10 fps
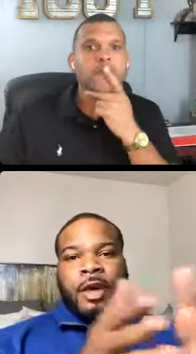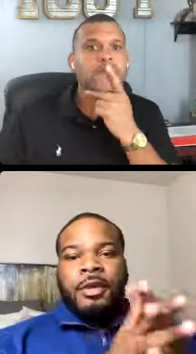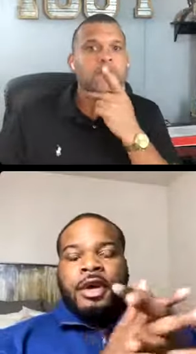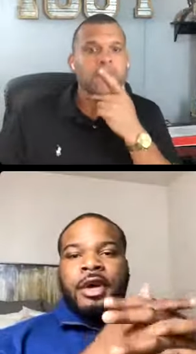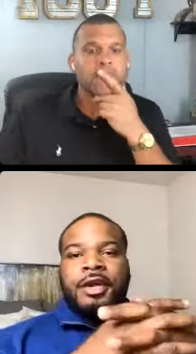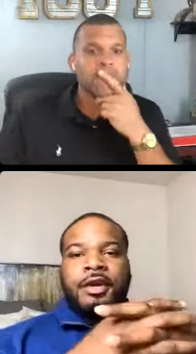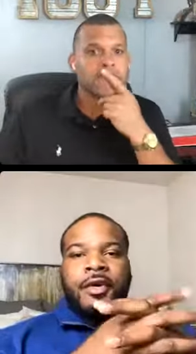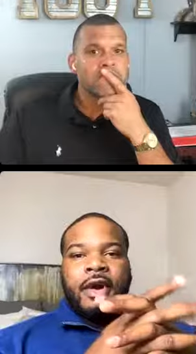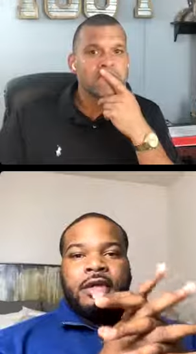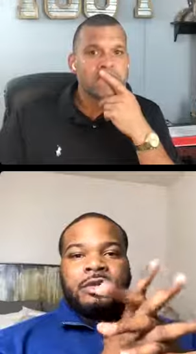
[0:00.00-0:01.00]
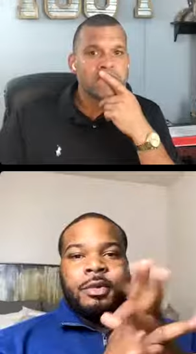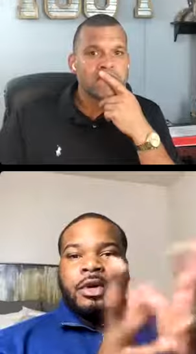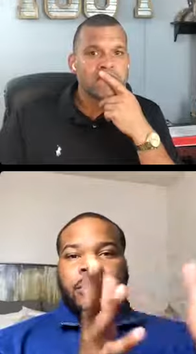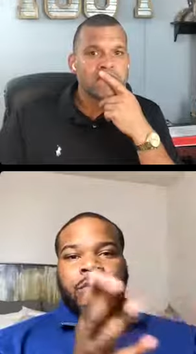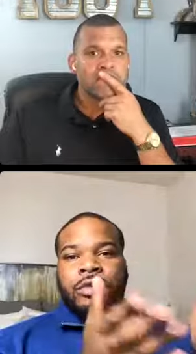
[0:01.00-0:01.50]
Speaker 1: with a hundred grand. So we're
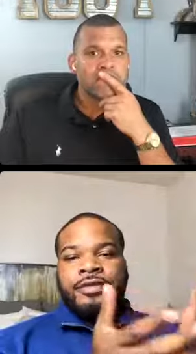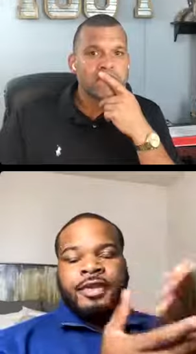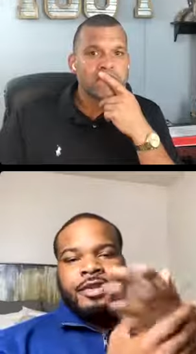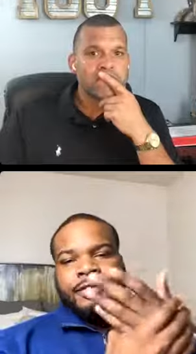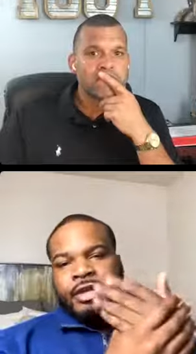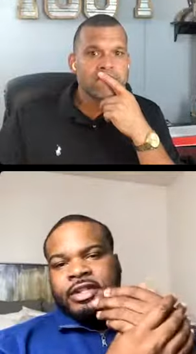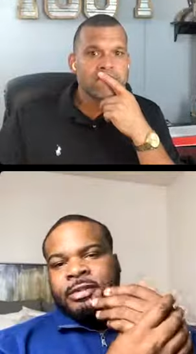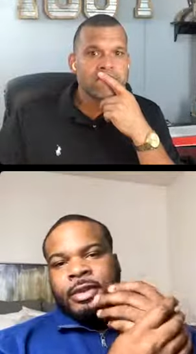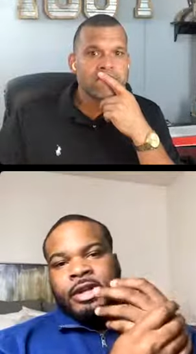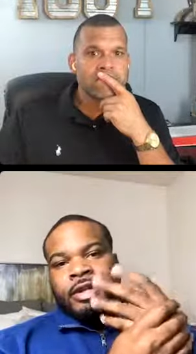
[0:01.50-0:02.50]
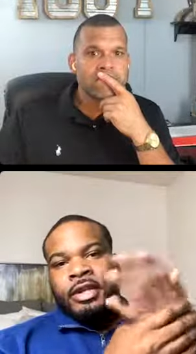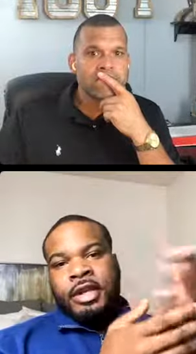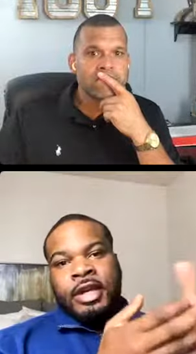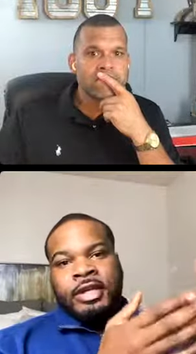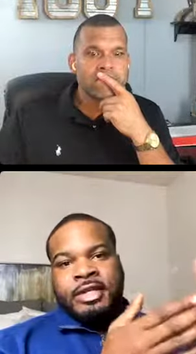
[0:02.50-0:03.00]
gonna do a 50-50 split.
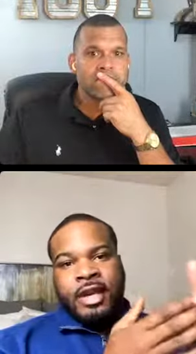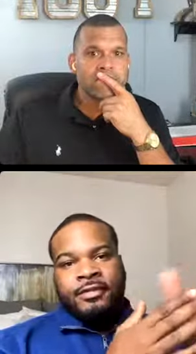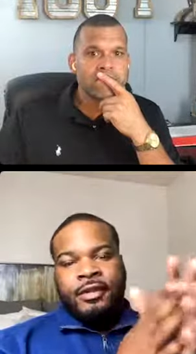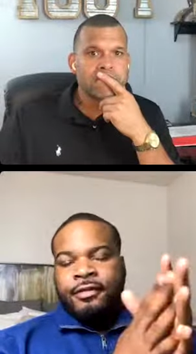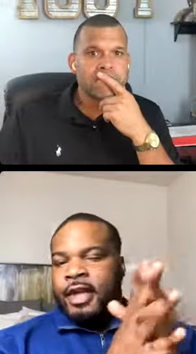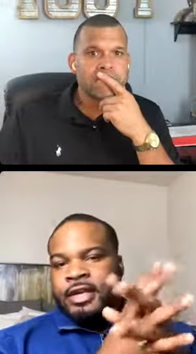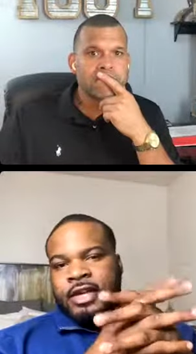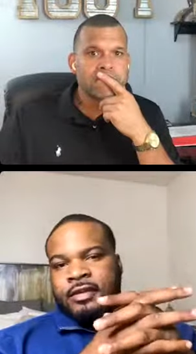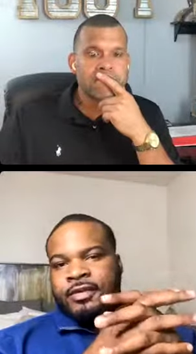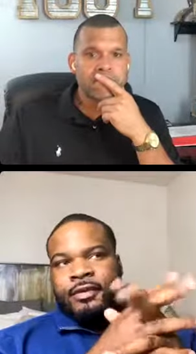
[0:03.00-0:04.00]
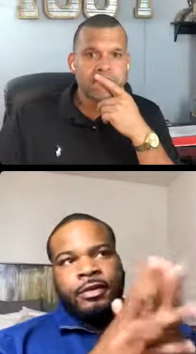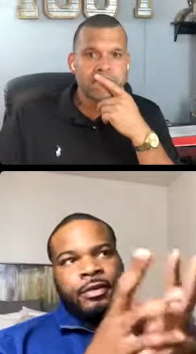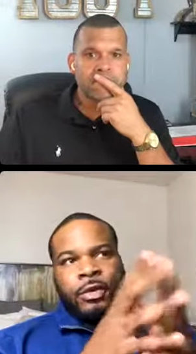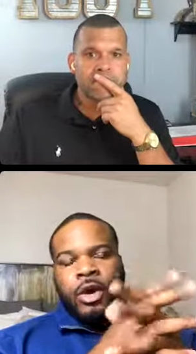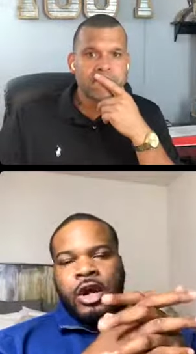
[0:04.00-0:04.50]
He take fifty, I take fifty,
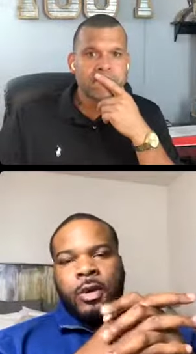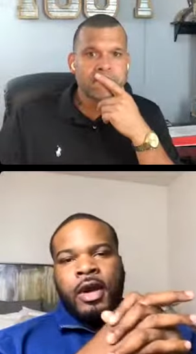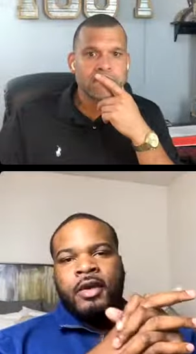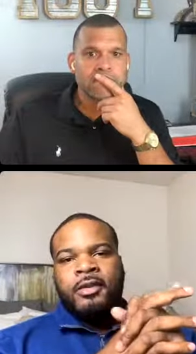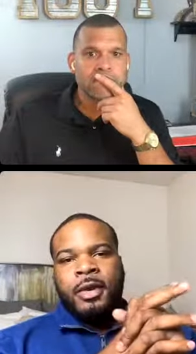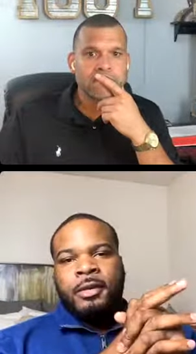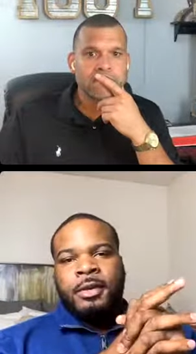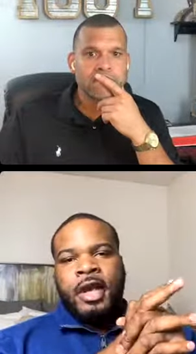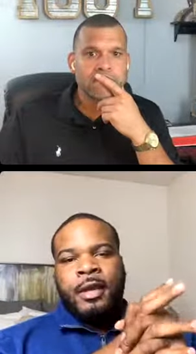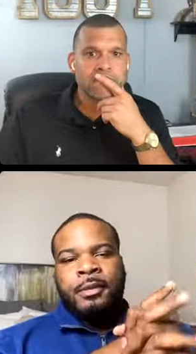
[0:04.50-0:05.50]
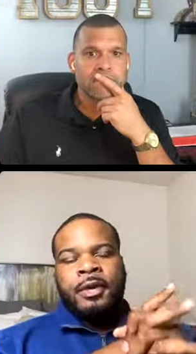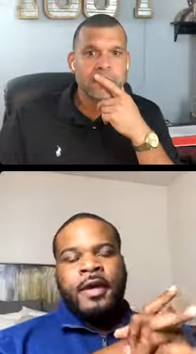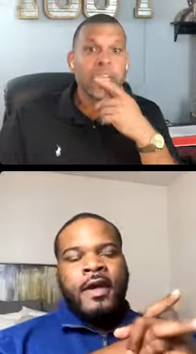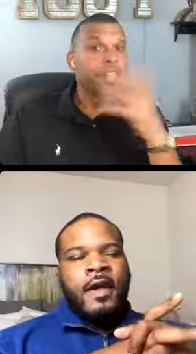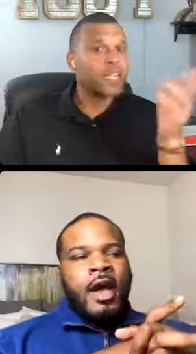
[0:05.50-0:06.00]
we walk away, everybody be happy.
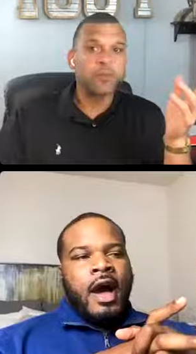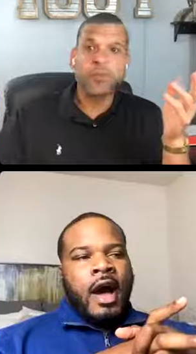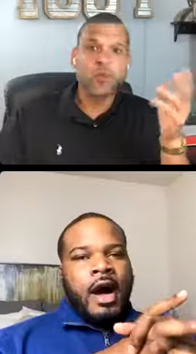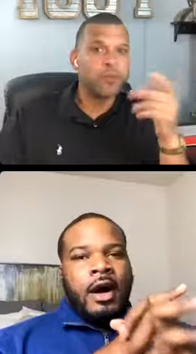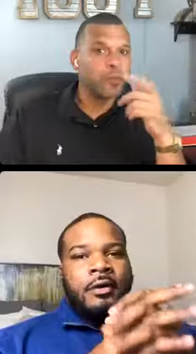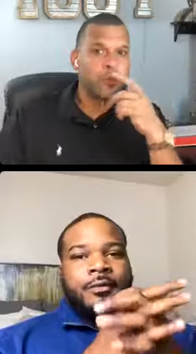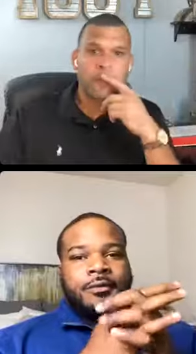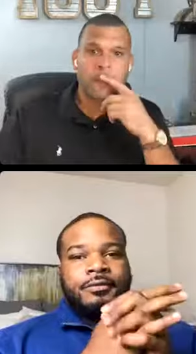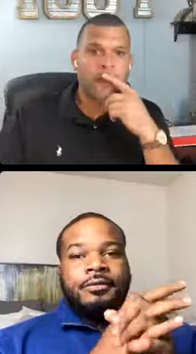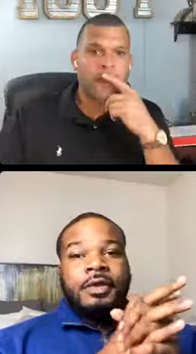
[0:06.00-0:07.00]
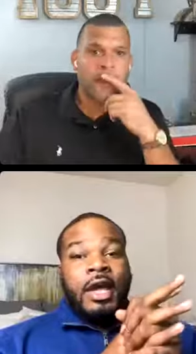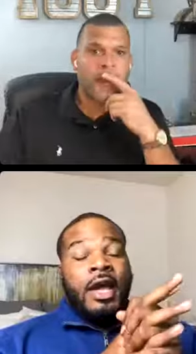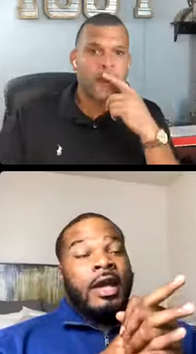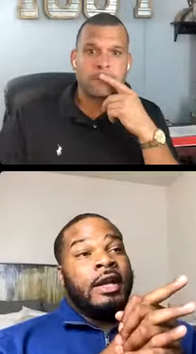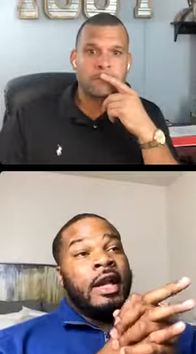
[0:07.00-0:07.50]
Speaker 2: That's beautiful. Yeah.
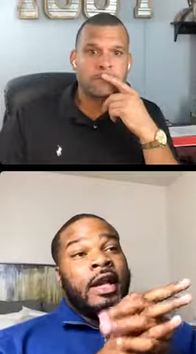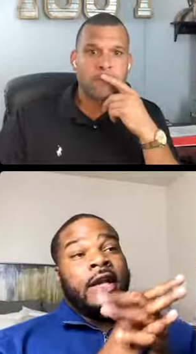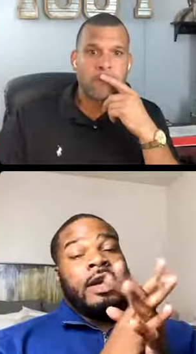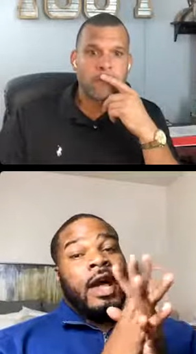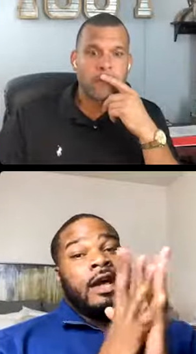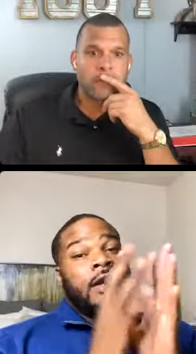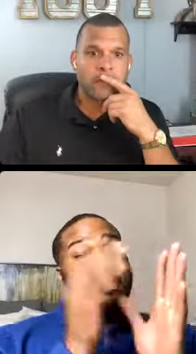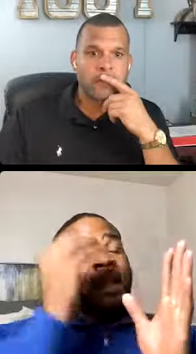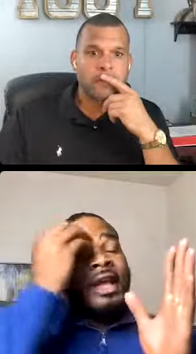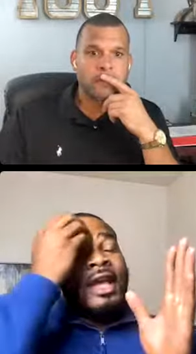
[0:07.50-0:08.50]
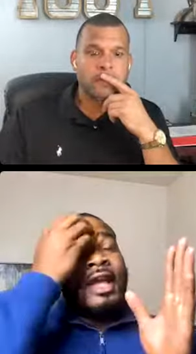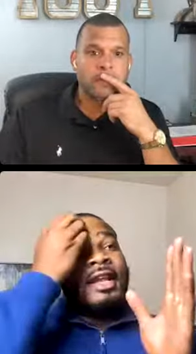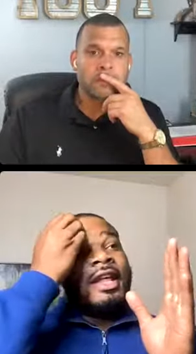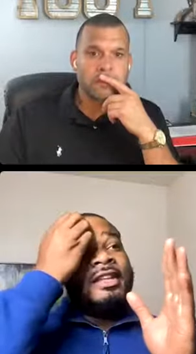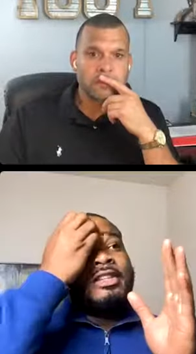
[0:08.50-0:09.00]
yeah. And,
Speaker 1: like and
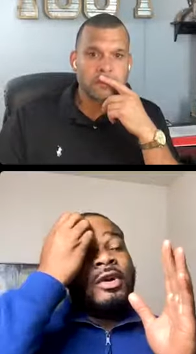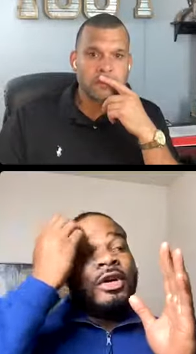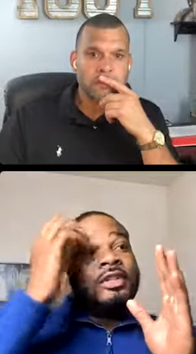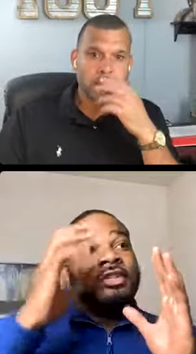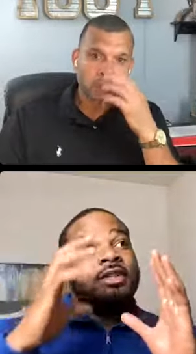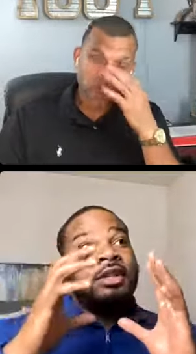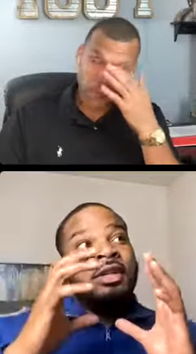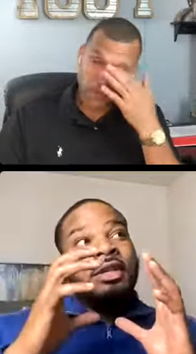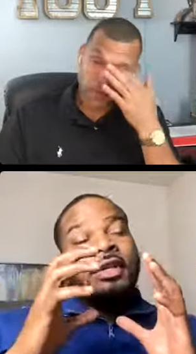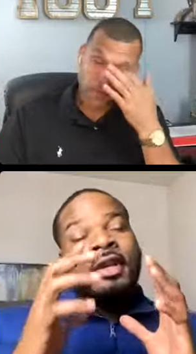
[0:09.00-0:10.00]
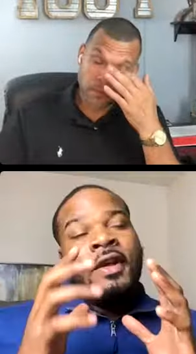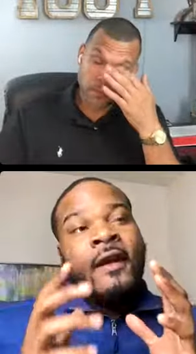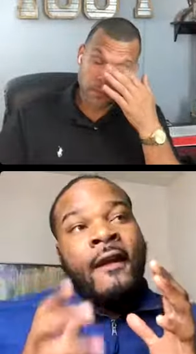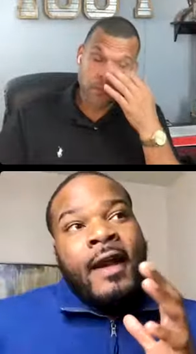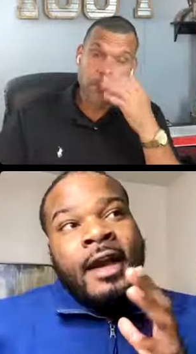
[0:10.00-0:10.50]
then so it's
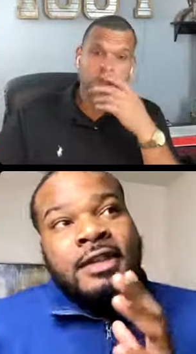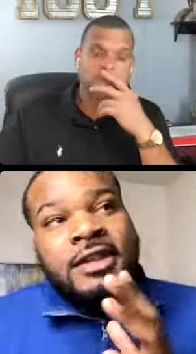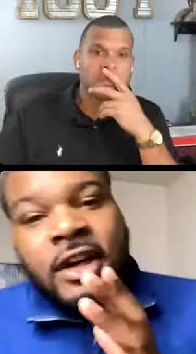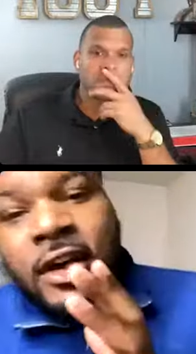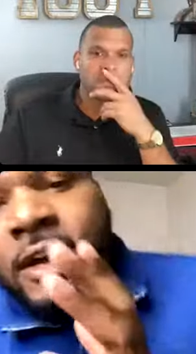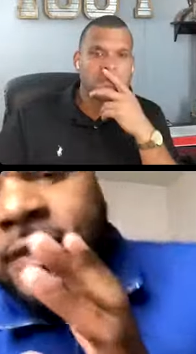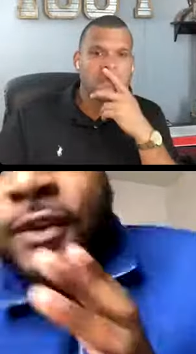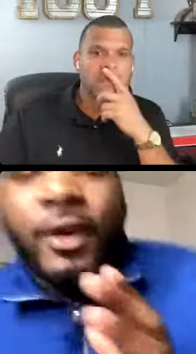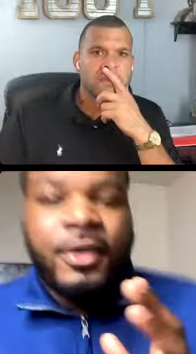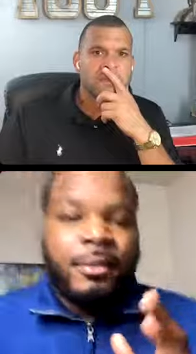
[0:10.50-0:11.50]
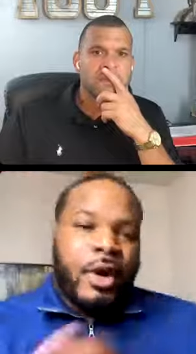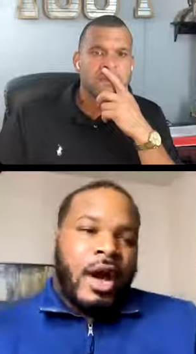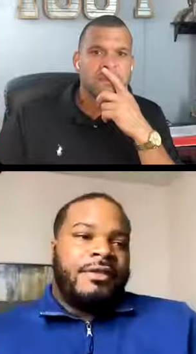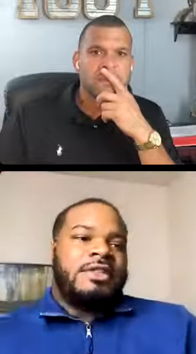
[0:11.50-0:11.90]
it's good for the profit